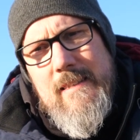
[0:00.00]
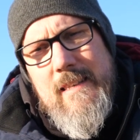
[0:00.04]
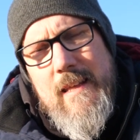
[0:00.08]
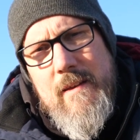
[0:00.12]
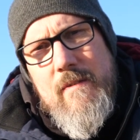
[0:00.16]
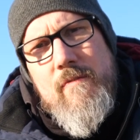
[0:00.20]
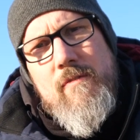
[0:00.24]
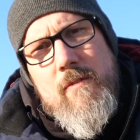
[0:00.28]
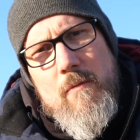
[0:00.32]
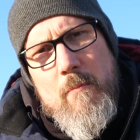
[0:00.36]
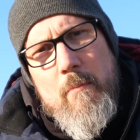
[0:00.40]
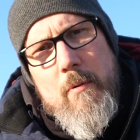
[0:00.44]

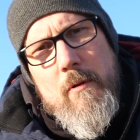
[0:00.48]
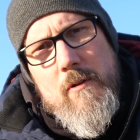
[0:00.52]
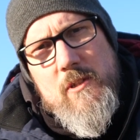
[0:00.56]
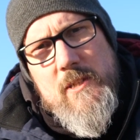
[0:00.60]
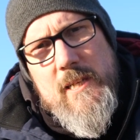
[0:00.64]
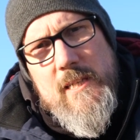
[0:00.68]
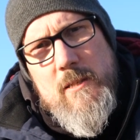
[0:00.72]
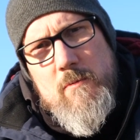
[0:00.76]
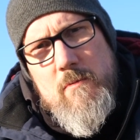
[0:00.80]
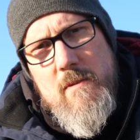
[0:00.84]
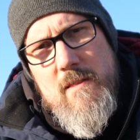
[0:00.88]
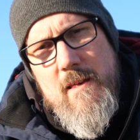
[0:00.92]
different
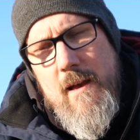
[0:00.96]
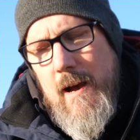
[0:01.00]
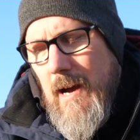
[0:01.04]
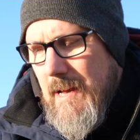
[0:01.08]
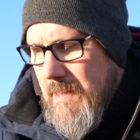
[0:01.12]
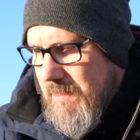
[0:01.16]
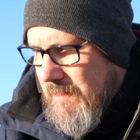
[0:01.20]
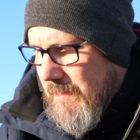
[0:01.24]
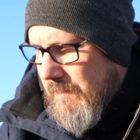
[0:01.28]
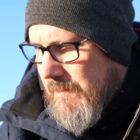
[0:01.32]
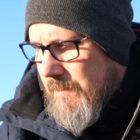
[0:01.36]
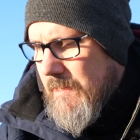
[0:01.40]
projects with it.
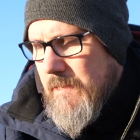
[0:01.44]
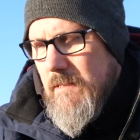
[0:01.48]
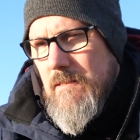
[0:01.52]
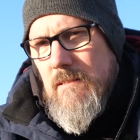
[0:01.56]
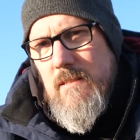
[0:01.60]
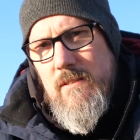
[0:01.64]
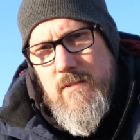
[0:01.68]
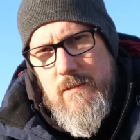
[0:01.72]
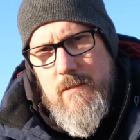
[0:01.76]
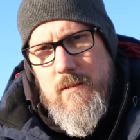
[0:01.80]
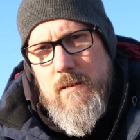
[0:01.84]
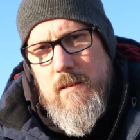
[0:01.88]
I think this
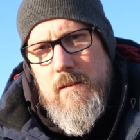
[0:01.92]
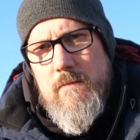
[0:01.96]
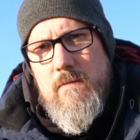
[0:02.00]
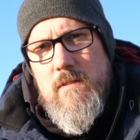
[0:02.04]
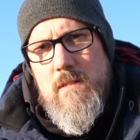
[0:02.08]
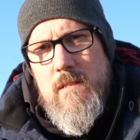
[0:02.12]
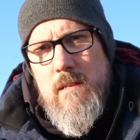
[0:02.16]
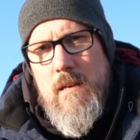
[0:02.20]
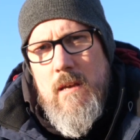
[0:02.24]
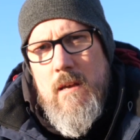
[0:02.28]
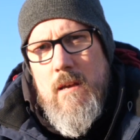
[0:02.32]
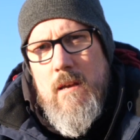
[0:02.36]

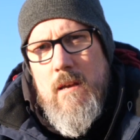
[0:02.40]
deserves